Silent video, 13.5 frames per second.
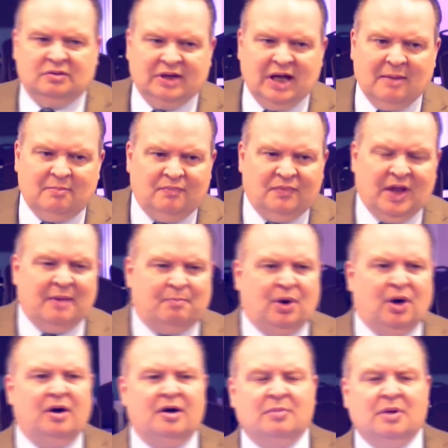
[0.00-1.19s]
that
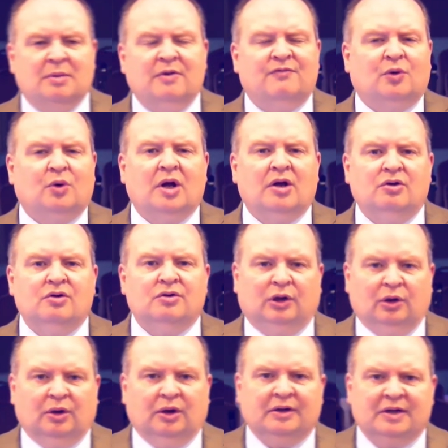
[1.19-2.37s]
part of me before I knew the
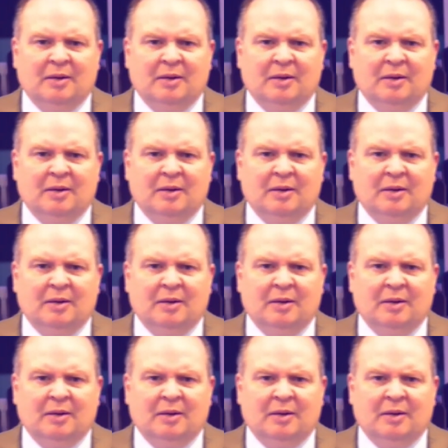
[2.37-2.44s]
Lord,